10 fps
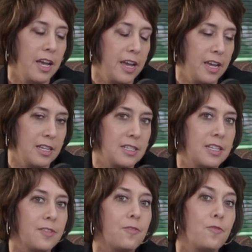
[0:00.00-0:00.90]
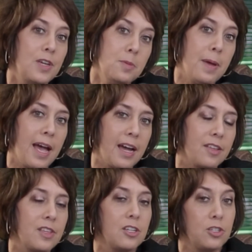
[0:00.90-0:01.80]
and get feedback
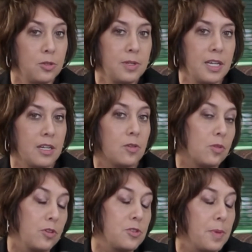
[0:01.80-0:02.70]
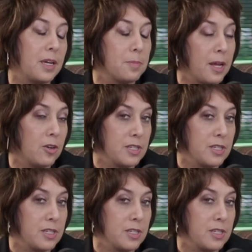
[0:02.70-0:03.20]
that you need in order to make a better